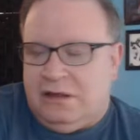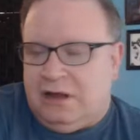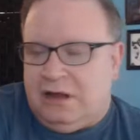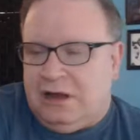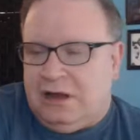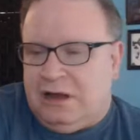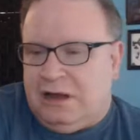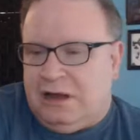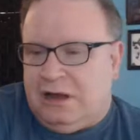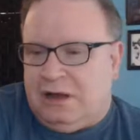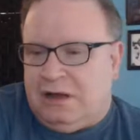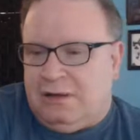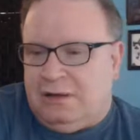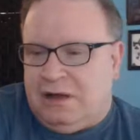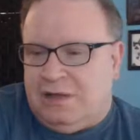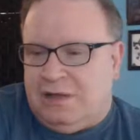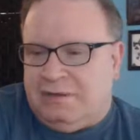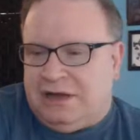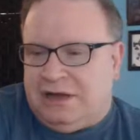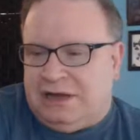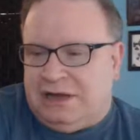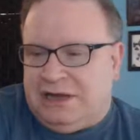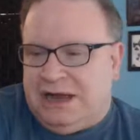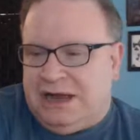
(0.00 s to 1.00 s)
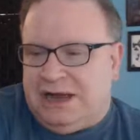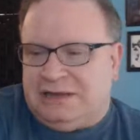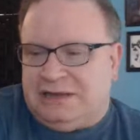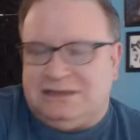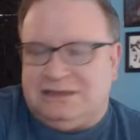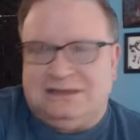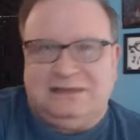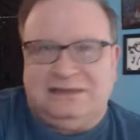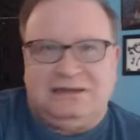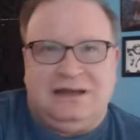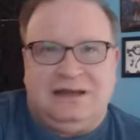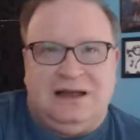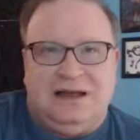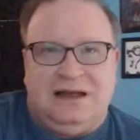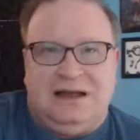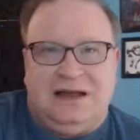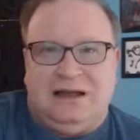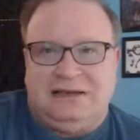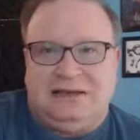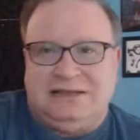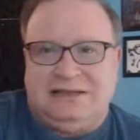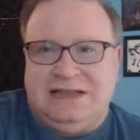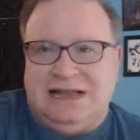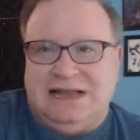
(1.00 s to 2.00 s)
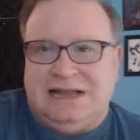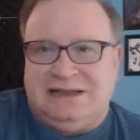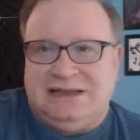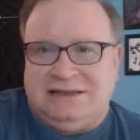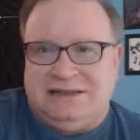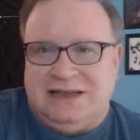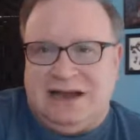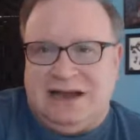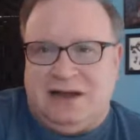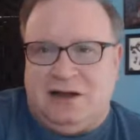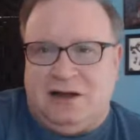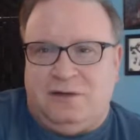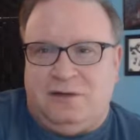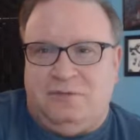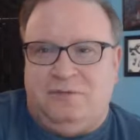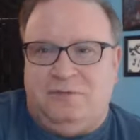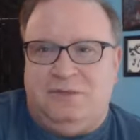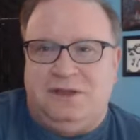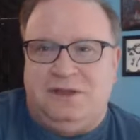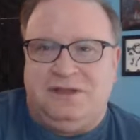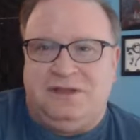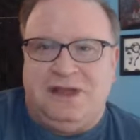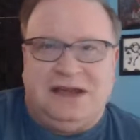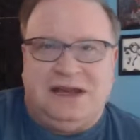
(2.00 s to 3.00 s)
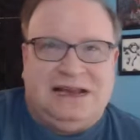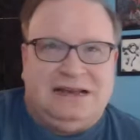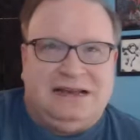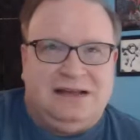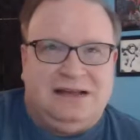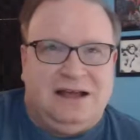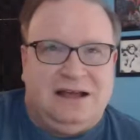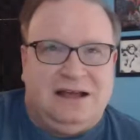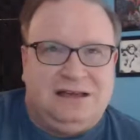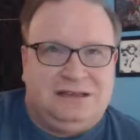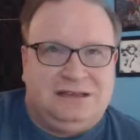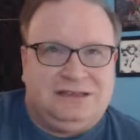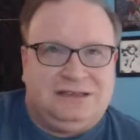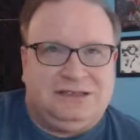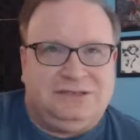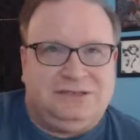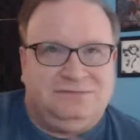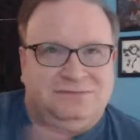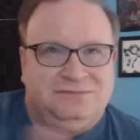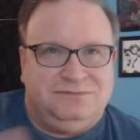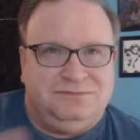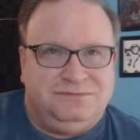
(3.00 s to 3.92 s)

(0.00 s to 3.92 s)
I mean, yes, Sting is there, but then he does,